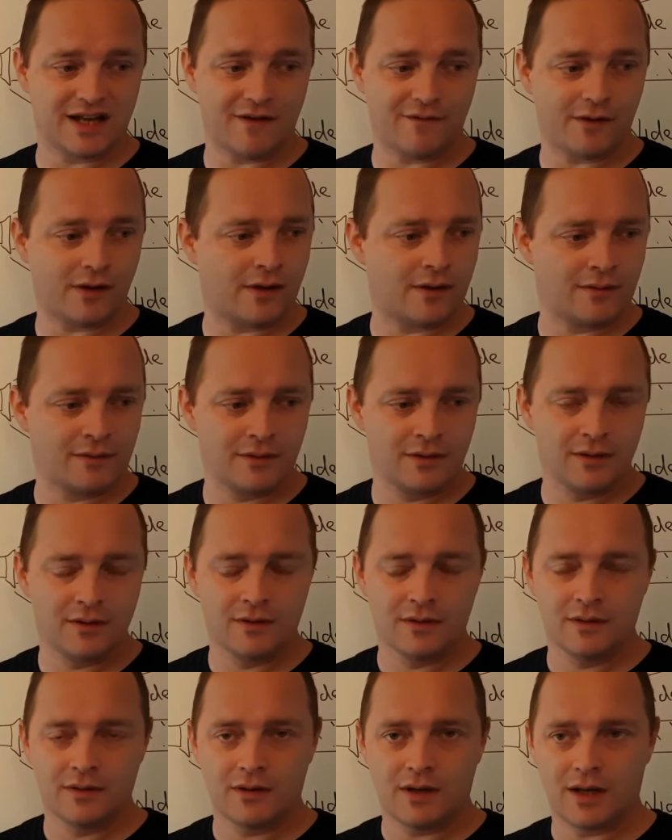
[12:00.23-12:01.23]
never
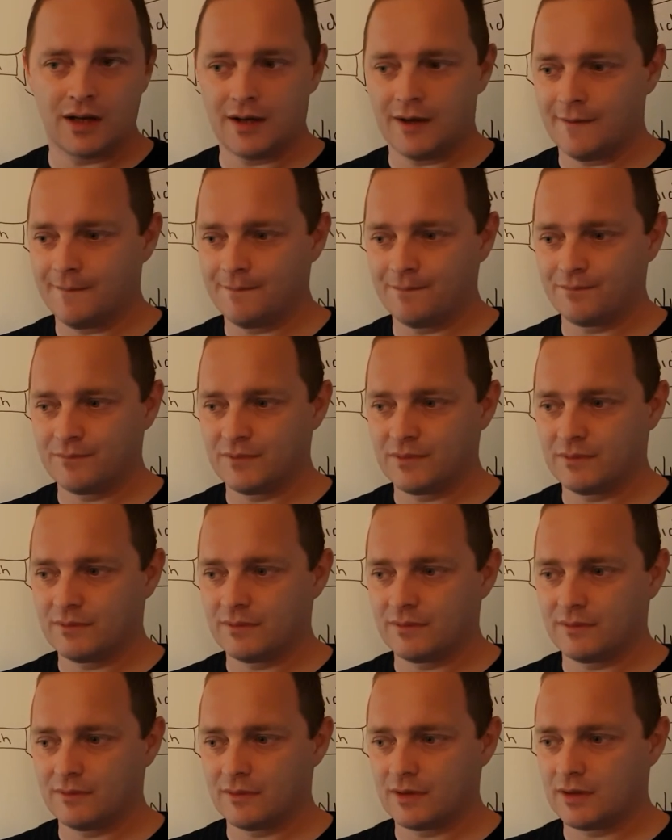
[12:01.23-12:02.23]
um,
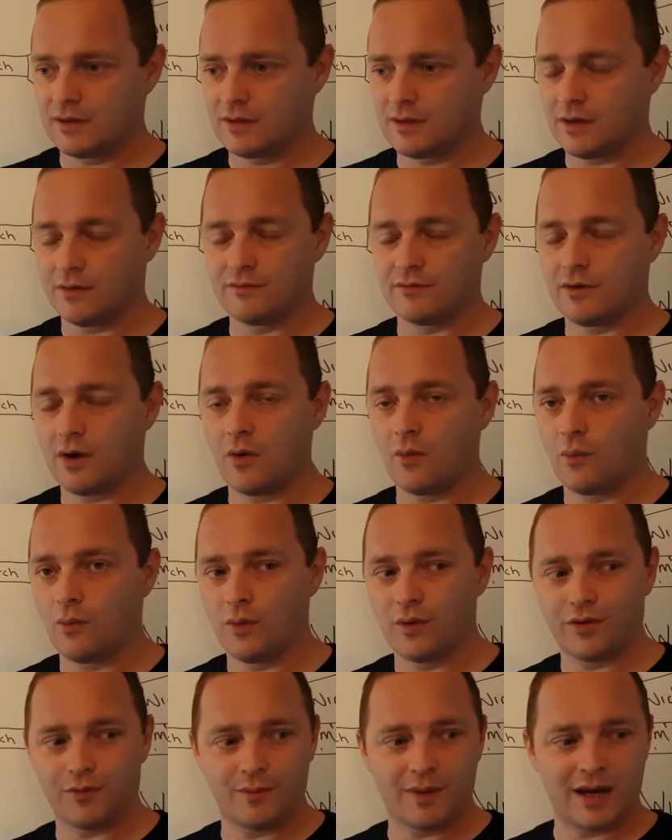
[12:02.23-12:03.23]
gone wrong
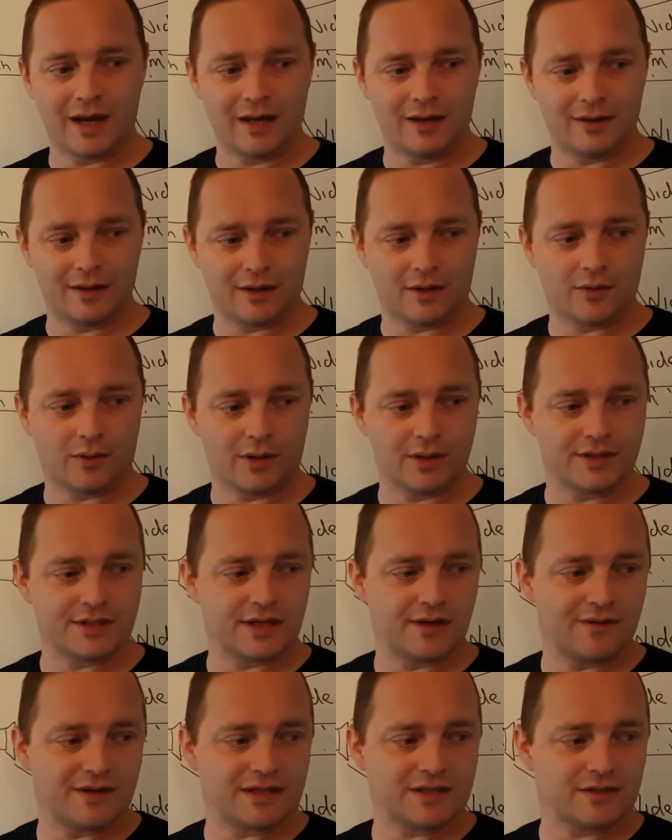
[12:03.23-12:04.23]
with me. The
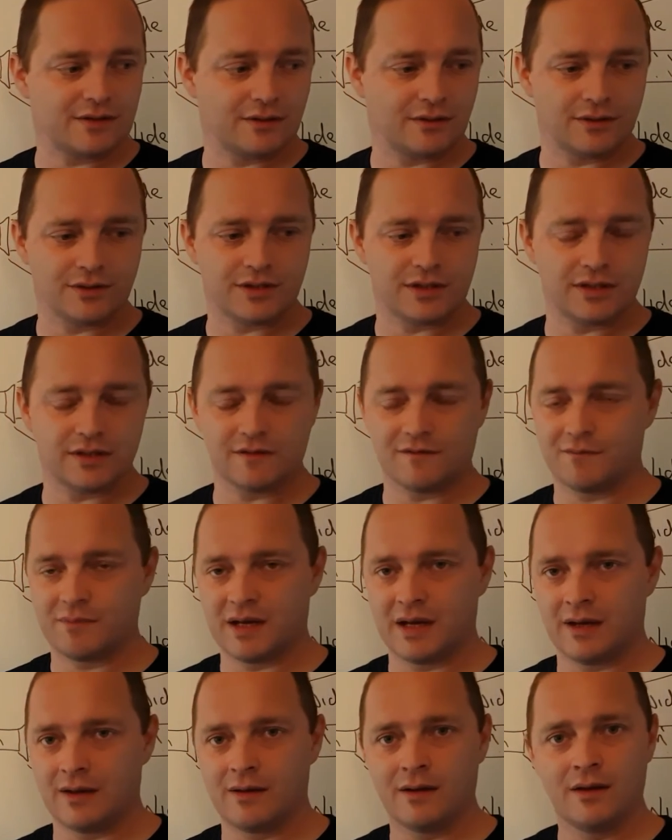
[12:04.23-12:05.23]
quality of his torches have
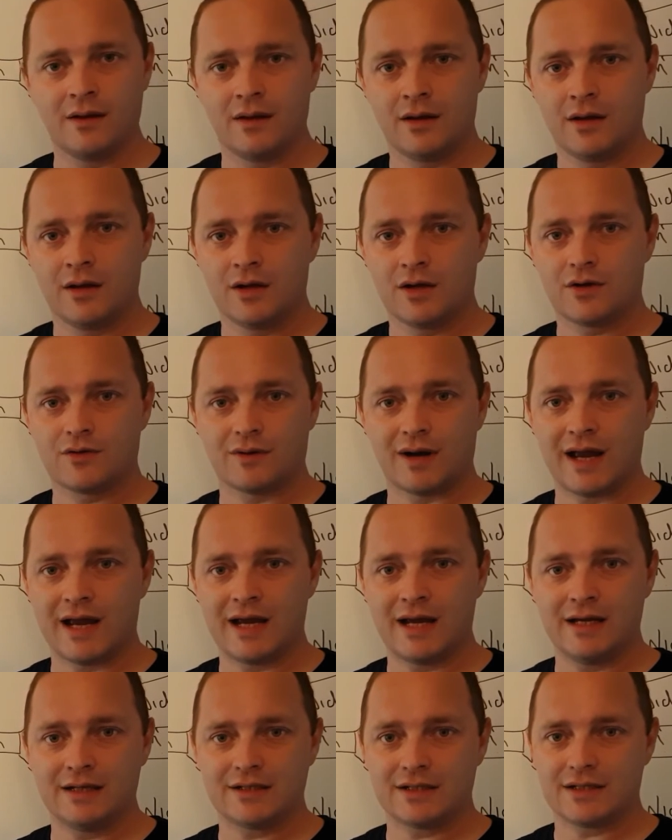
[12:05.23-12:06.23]
been
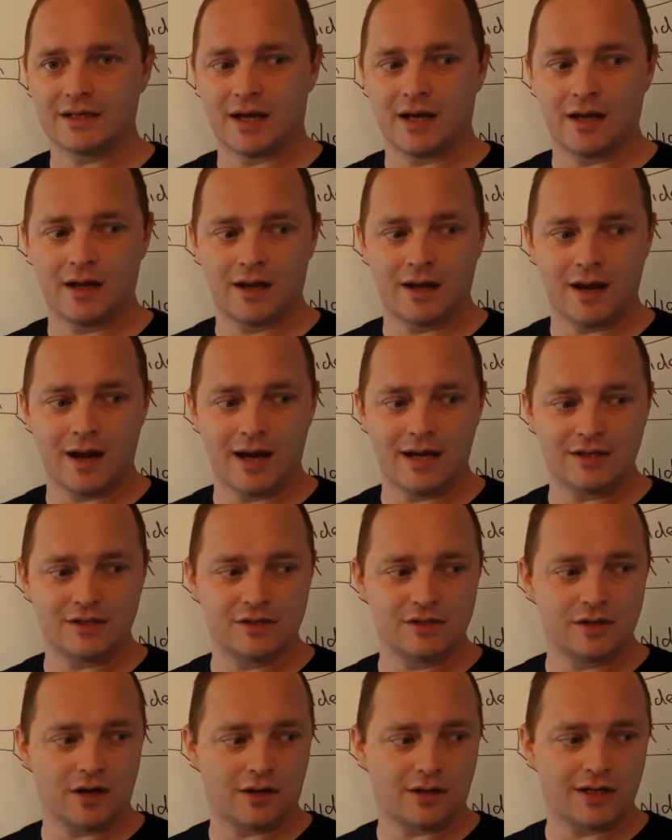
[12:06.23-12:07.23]
great. Uh, his
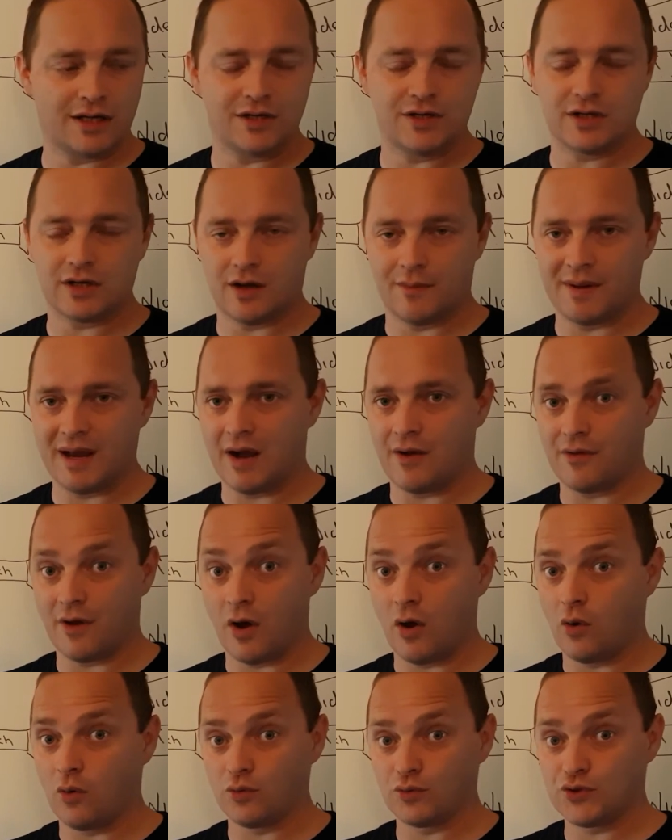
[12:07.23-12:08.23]
knowledge about the
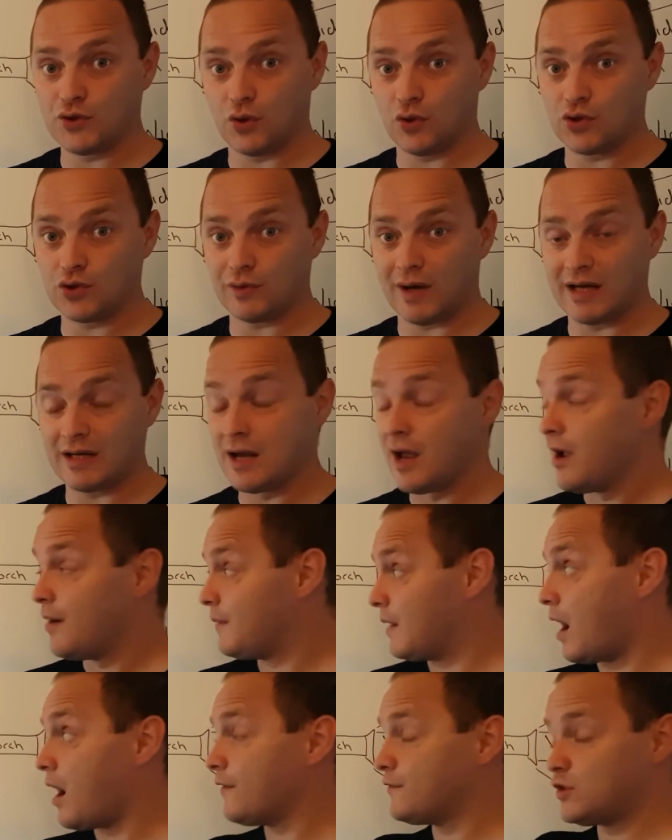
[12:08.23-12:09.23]
whole torch range.
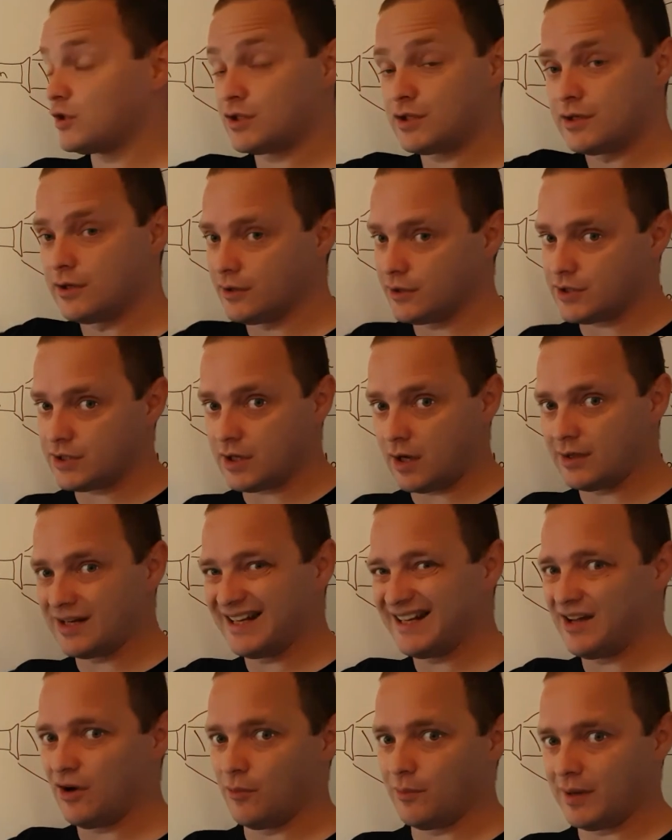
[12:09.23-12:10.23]
I mean, I've just touched on a
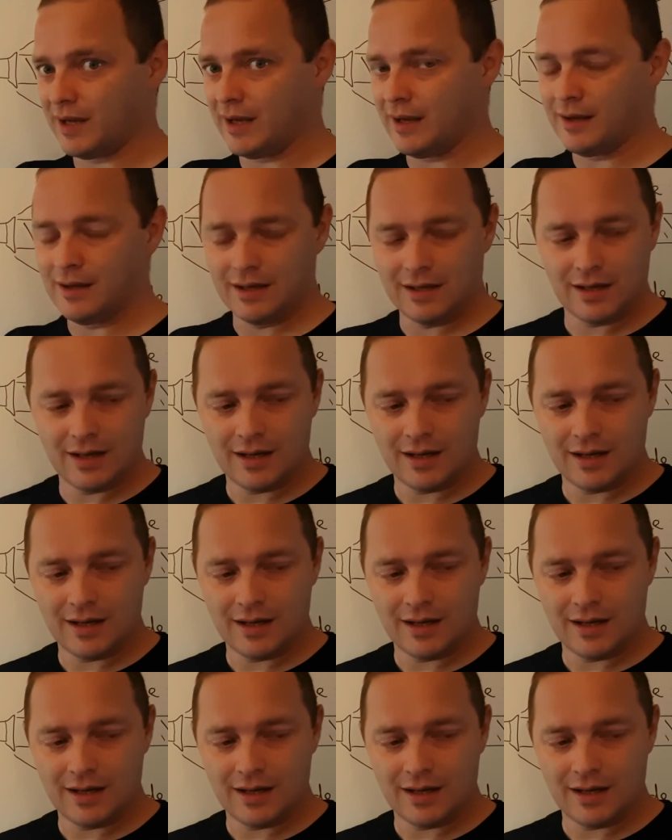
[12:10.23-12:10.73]
little bit.